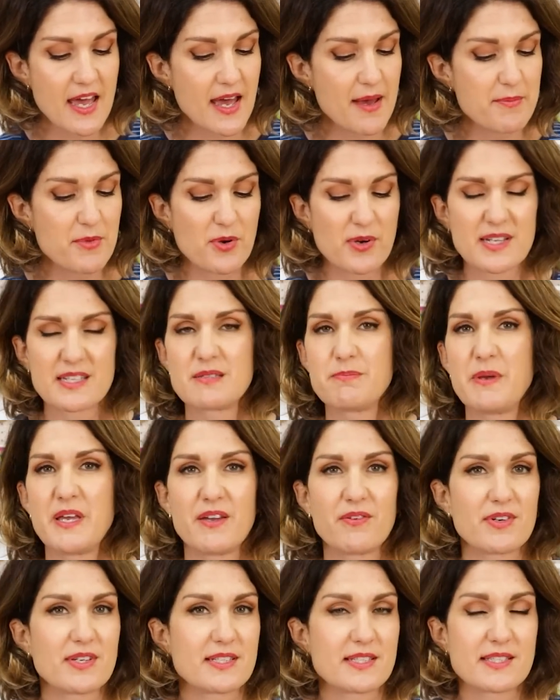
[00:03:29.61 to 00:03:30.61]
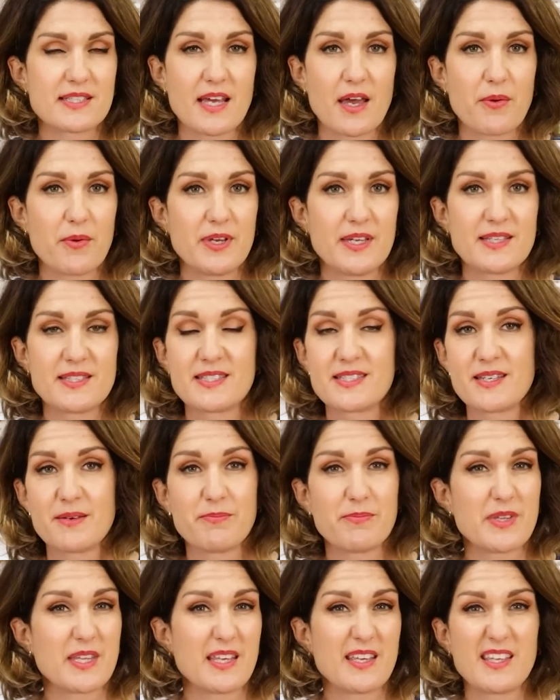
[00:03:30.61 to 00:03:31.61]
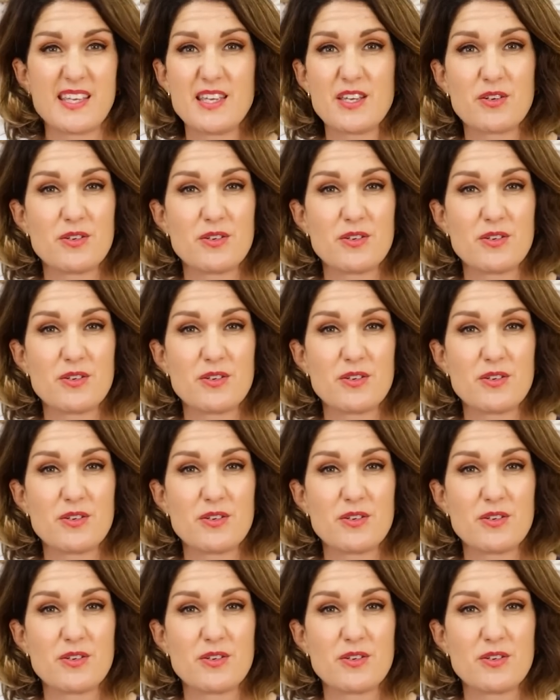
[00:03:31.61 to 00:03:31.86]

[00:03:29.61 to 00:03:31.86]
a more experienced sewer something that you